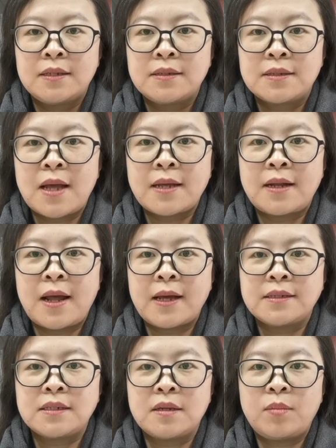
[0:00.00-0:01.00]

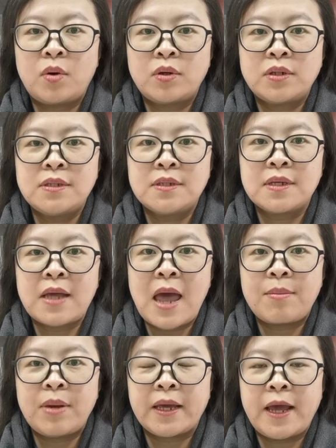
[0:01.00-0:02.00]
satellite emergency
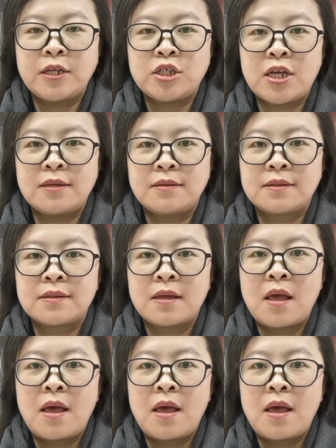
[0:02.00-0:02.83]
applications,